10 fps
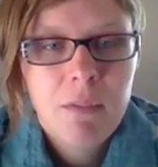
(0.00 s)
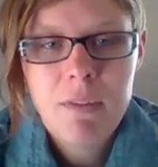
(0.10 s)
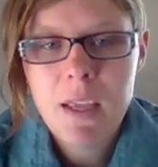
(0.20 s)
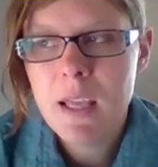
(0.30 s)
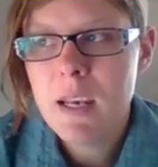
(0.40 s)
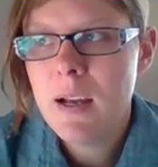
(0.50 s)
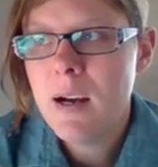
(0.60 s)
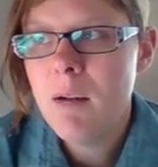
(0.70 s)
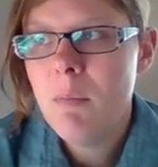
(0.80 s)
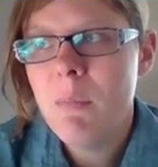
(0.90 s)
That
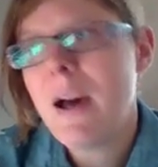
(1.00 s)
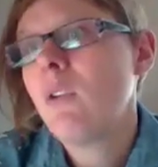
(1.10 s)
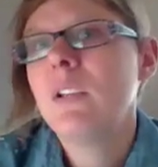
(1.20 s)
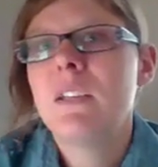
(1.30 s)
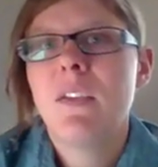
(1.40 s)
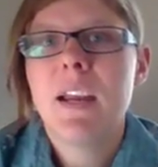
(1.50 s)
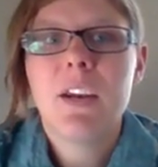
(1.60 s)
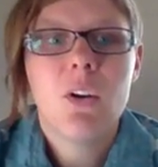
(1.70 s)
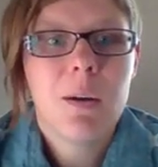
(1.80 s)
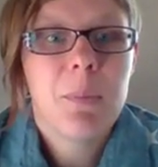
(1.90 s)
not only did they not
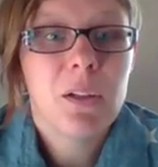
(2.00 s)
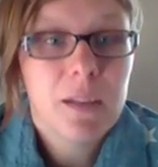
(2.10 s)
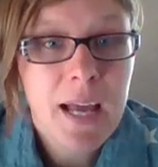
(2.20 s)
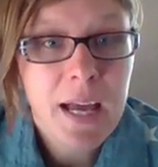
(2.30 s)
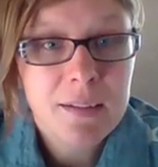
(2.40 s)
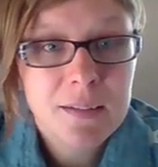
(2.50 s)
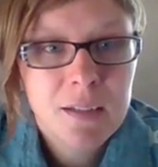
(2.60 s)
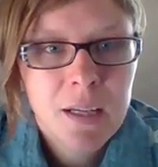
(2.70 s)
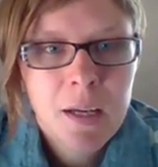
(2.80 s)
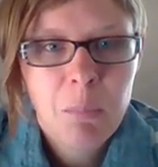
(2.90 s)
know how to build a nest,
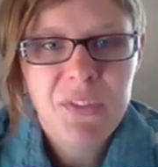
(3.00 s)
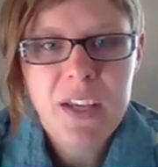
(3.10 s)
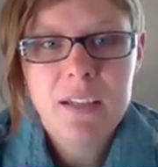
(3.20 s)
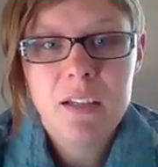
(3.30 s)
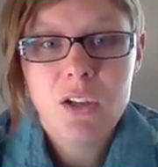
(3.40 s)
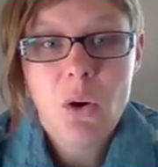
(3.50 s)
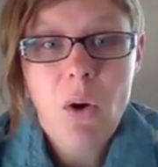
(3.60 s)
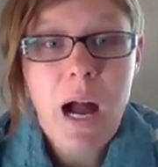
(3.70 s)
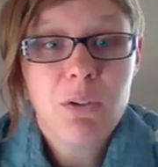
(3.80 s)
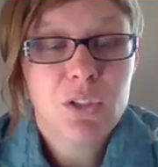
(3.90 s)
but they didn't know
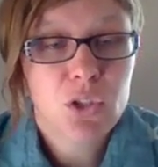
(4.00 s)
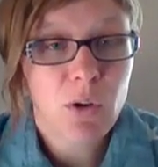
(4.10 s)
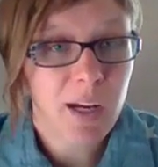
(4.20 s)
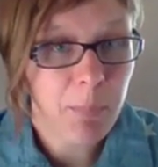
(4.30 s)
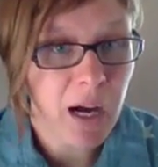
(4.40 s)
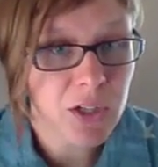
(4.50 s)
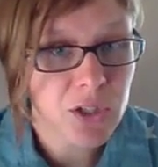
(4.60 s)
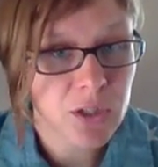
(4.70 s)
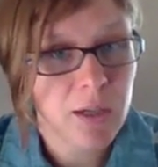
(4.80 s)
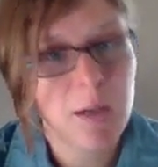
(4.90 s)
how to strike a
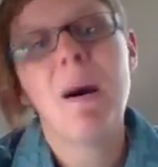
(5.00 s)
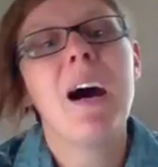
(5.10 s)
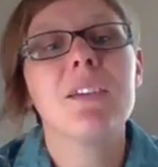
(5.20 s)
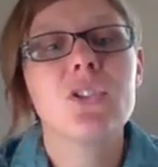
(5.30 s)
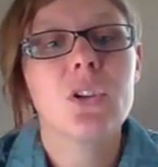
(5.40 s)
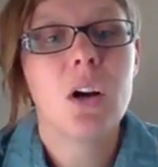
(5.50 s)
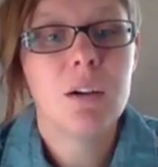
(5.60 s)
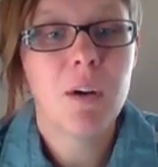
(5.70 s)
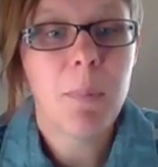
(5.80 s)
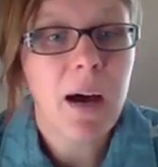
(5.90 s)
posture
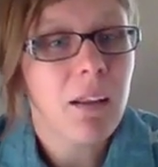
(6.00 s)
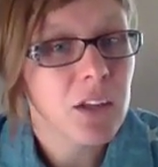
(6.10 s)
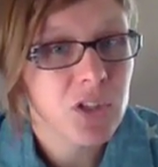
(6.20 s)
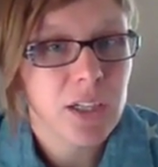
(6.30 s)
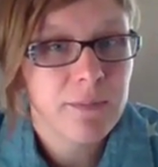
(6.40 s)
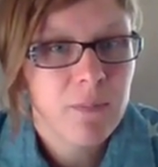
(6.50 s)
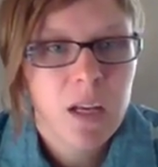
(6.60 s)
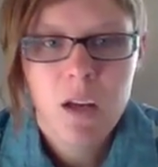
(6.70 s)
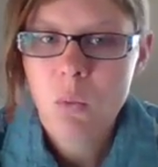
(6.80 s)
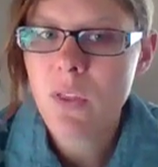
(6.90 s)
of apology
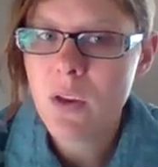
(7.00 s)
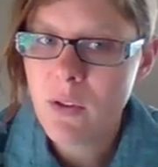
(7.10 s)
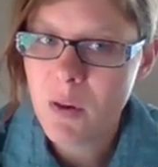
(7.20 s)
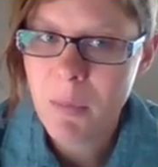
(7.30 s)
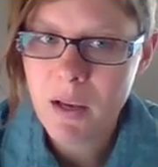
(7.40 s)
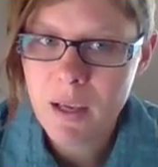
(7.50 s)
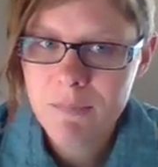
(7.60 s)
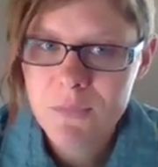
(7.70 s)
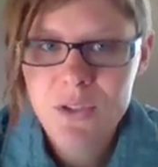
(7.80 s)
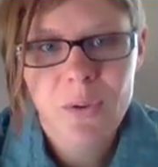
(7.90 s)
with another monkey.
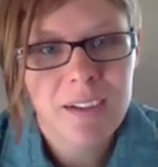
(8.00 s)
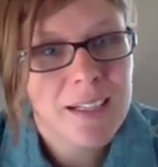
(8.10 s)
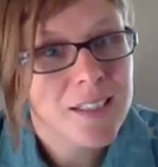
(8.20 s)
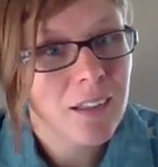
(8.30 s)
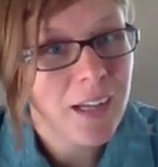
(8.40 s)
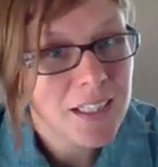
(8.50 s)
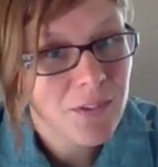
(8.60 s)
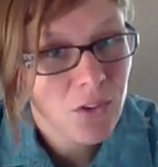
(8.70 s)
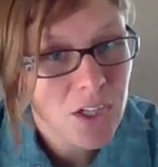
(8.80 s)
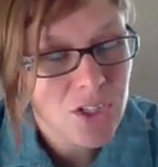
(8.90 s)
So it led to lots of
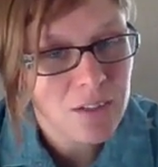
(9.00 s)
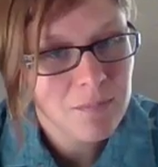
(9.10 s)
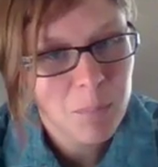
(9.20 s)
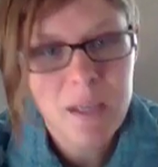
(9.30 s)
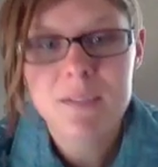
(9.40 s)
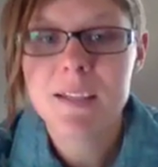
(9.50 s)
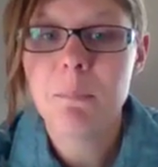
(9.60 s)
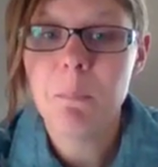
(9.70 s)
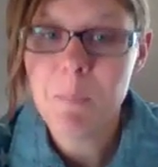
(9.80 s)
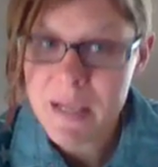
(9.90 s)
aggression because
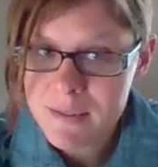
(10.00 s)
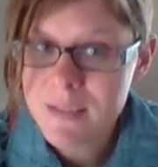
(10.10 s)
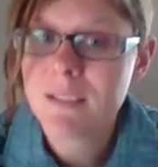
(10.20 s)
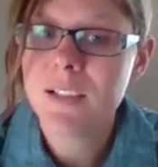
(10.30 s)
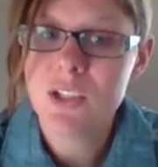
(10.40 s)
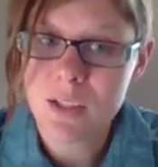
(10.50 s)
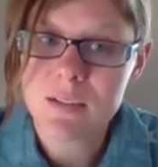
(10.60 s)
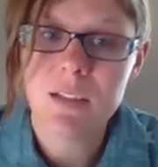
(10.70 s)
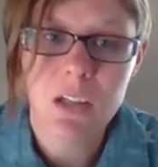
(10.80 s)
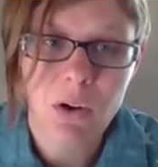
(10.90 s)
they basically
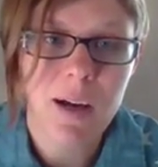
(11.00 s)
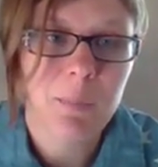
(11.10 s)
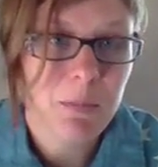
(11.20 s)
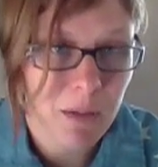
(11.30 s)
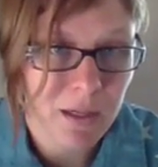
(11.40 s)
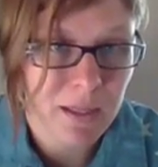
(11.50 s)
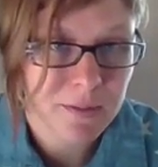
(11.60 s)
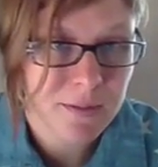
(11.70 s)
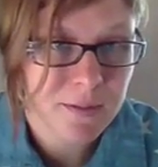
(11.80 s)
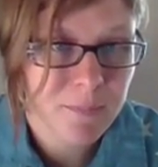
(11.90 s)
just didn't know how to be
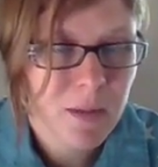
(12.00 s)
monkeys.